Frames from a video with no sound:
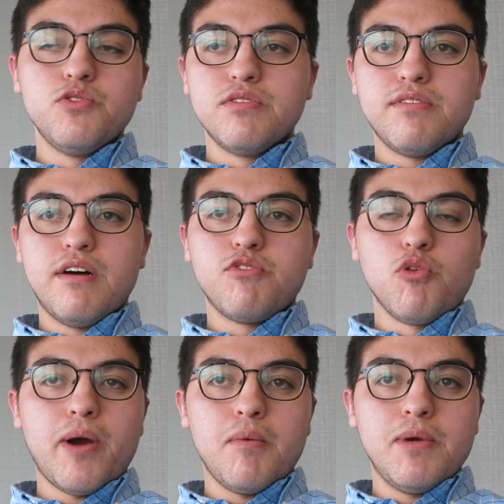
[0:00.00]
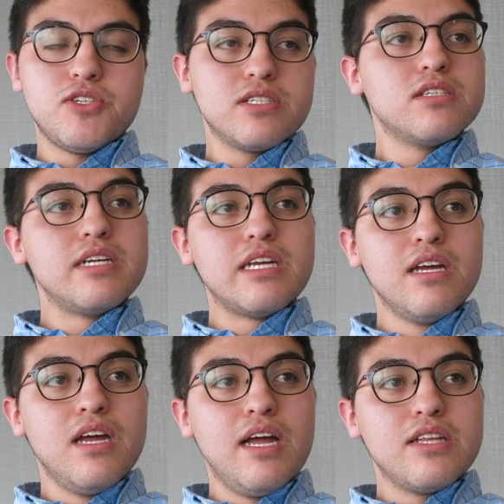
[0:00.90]
do a full parametric study
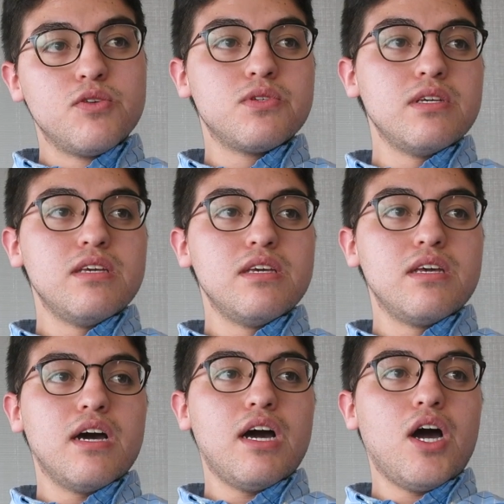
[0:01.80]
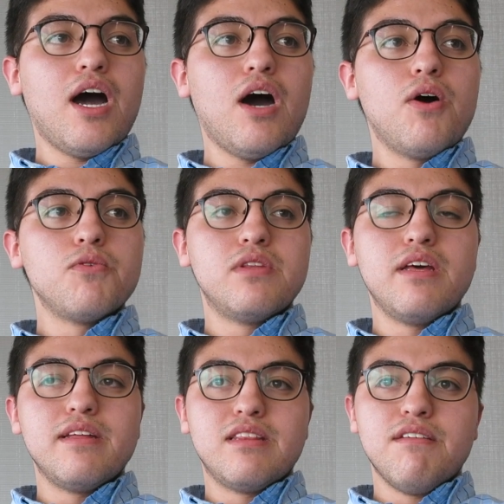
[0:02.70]
to see how
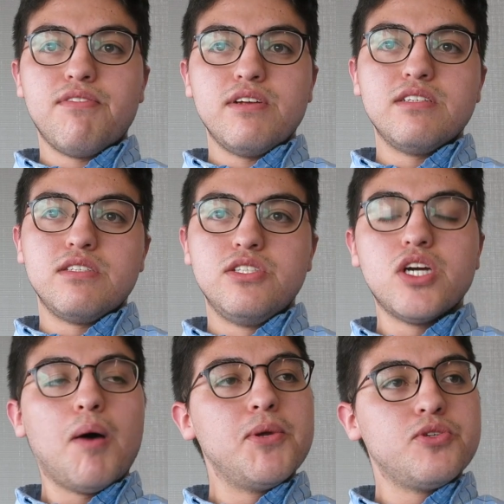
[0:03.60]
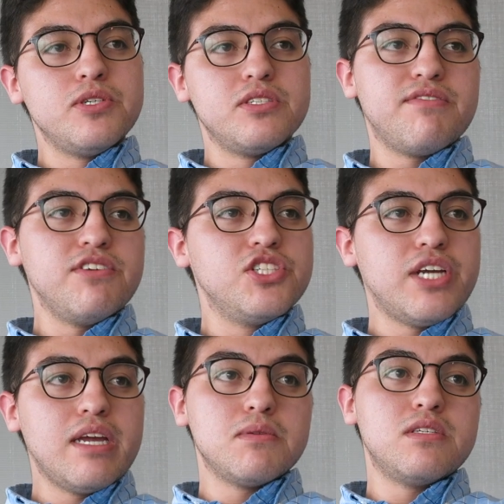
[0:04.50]
the different geometries, different
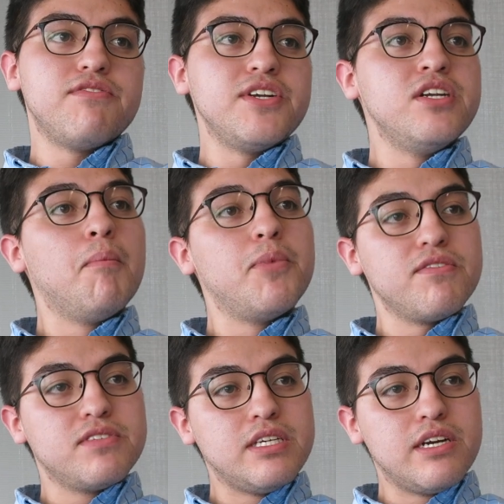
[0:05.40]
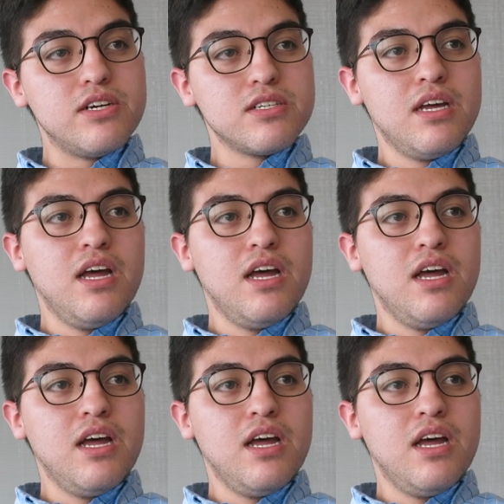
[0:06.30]
shapes, different number of tiers